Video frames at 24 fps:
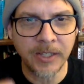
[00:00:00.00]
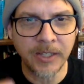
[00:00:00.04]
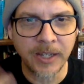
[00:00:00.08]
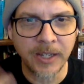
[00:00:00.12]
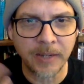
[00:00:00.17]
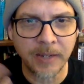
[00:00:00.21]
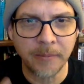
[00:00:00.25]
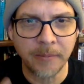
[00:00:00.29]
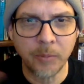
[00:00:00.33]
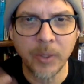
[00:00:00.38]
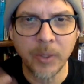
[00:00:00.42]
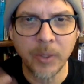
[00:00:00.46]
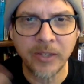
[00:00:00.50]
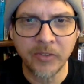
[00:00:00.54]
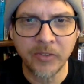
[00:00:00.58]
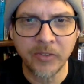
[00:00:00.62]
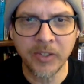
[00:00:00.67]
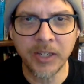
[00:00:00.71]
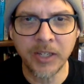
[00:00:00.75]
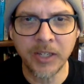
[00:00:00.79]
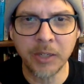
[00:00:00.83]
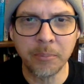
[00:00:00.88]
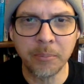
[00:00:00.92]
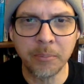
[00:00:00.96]

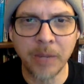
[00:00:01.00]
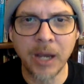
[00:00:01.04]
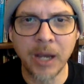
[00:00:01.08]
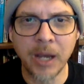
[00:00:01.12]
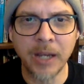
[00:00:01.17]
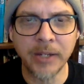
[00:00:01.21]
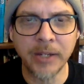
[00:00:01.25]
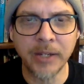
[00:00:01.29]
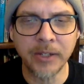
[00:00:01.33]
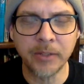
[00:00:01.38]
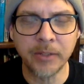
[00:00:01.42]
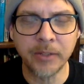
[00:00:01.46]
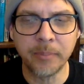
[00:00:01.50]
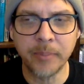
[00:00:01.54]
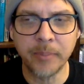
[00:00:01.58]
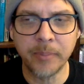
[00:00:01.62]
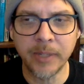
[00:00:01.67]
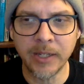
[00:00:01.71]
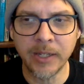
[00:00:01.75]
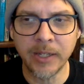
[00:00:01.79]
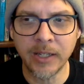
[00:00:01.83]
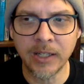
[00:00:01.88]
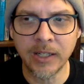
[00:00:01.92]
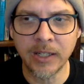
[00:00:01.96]
way-seeking mind
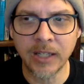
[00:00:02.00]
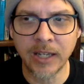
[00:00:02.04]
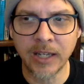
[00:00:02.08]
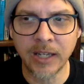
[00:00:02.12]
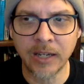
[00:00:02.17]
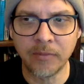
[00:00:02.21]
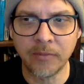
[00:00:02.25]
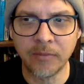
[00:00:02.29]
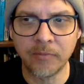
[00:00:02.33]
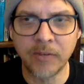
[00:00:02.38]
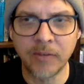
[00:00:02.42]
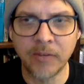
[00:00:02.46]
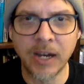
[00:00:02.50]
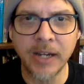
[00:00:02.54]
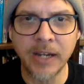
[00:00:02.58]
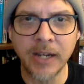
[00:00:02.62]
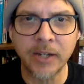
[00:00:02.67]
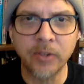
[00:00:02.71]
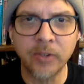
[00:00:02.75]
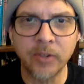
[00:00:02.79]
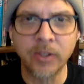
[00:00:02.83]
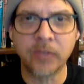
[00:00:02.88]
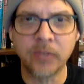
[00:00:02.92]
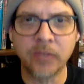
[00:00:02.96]
being like a
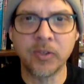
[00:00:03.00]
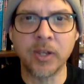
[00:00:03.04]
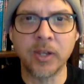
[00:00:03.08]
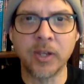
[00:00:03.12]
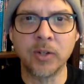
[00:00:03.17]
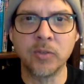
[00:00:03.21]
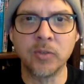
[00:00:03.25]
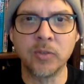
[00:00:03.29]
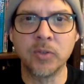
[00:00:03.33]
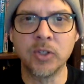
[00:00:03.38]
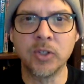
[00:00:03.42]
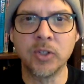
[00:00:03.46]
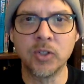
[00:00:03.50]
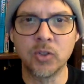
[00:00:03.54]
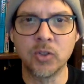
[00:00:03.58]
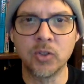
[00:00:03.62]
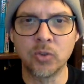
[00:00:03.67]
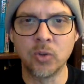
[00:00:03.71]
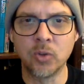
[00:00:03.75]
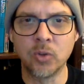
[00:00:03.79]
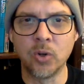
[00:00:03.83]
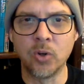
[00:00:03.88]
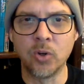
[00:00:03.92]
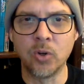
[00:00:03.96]
fire that's out of
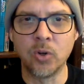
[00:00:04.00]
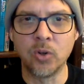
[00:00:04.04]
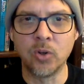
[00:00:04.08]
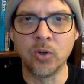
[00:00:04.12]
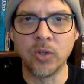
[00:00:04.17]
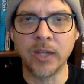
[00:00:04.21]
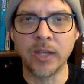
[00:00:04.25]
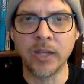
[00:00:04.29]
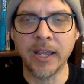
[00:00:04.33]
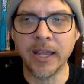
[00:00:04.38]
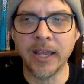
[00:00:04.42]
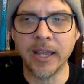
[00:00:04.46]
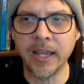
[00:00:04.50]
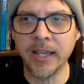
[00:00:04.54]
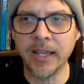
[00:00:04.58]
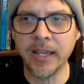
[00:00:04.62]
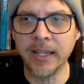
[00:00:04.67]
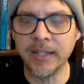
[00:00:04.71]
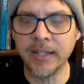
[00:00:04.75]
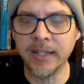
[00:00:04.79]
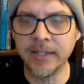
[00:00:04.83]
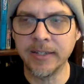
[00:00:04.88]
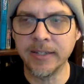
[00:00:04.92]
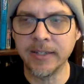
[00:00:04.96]
control,
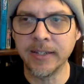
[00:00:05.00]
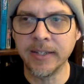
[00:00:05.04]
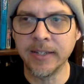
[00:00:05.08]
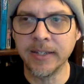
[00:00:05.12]
and